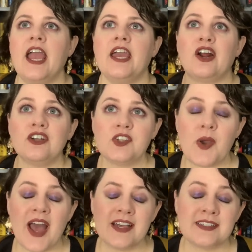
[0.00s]
It also
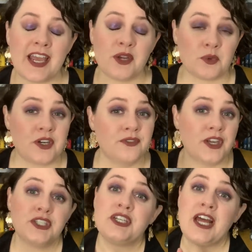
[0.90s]
has a
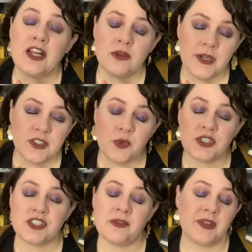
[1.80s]
renovation element,
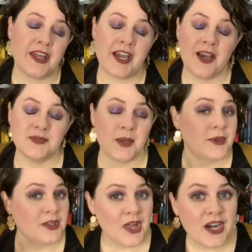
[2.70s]
which is something that comes
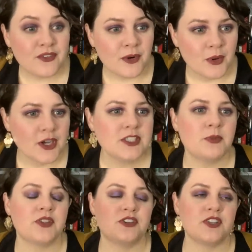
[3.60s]
up in a lot of her books,
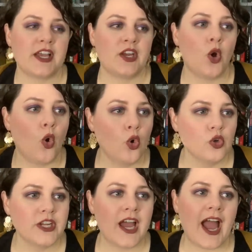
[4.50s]
but there's like an
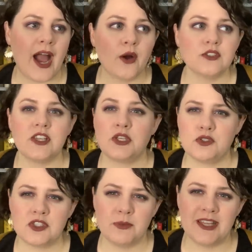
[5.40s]
old house that
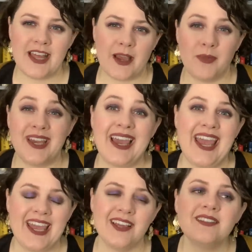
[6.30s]
used to be like a big
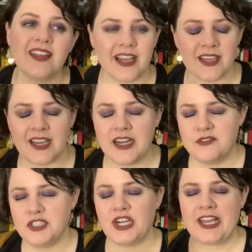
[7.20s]
inn, like kind
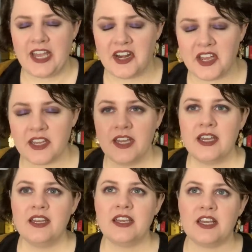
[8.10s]
of a gigantic
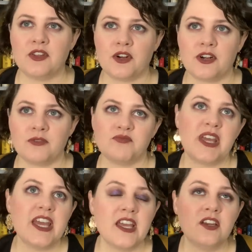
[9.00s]
either
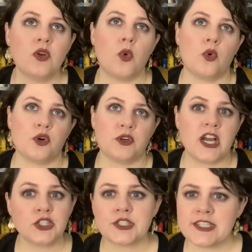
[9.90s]
inn or
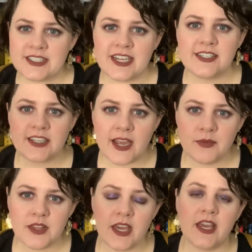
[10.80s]
country estate
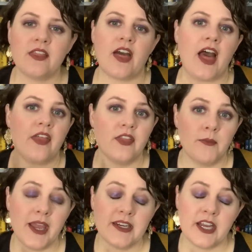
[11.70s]
type thing that the
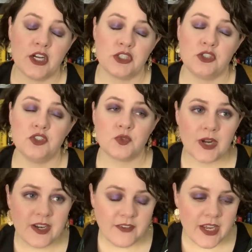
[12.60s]
main character is
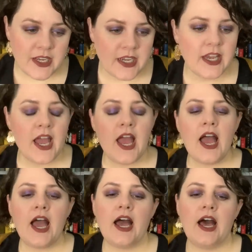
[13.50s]
renovating.
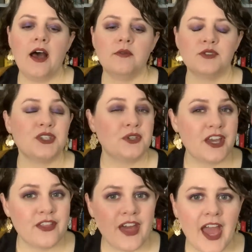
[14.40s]
Um, so you
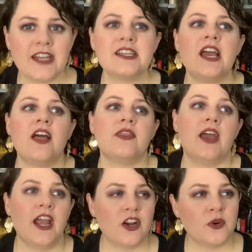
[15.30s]
get that.
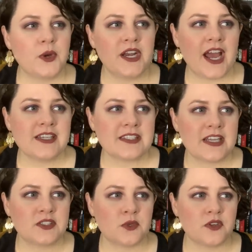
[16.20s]
The heroine has
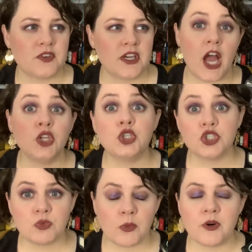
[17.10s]
like sort of an
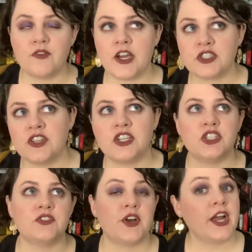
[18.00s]
unusual profession that
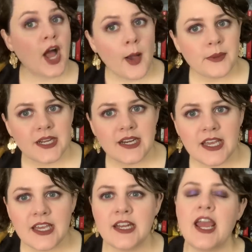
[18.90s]
she's very competent
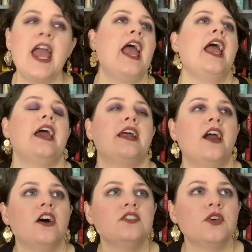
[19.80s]
in. And
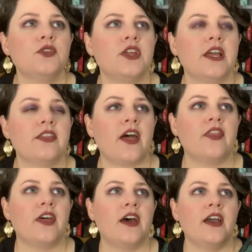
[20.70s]
I also think
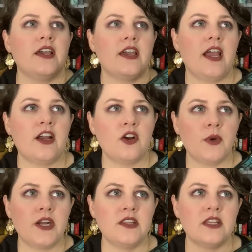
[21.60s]
that the
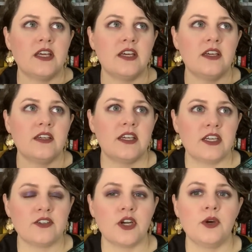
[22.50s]
heroine and the
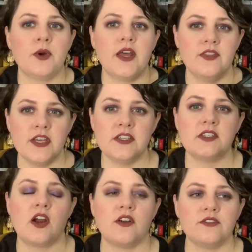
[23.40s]
hero in
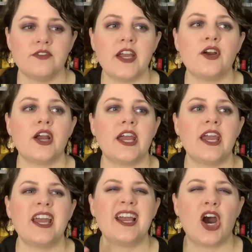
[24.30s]
this are
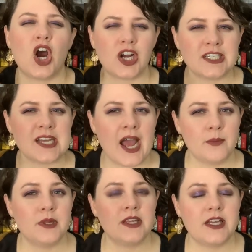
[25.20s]
very
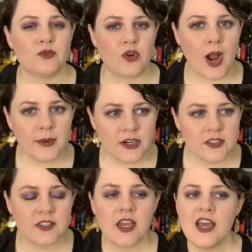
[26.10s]
archetypally
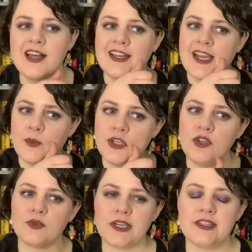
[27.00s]
Roberts. Like when
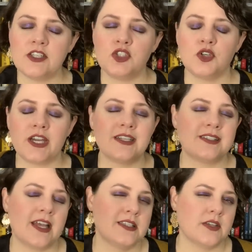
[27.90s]
you read this, you'll get a
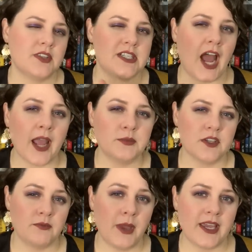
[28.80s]
sense of the
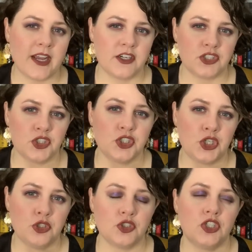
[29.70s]
types of main characters she
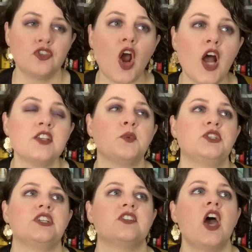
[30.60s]
usually draws,
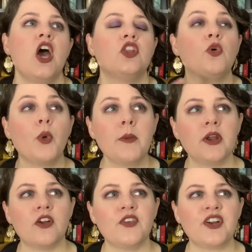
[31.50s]
which is the
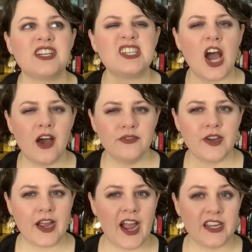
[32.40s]
women are very tough
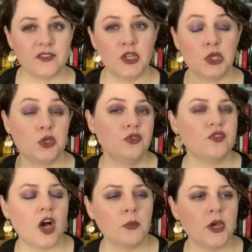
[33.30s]
and kind of
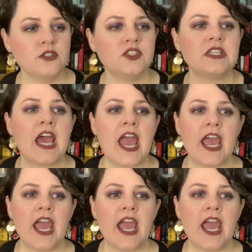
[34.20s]
aloof almost.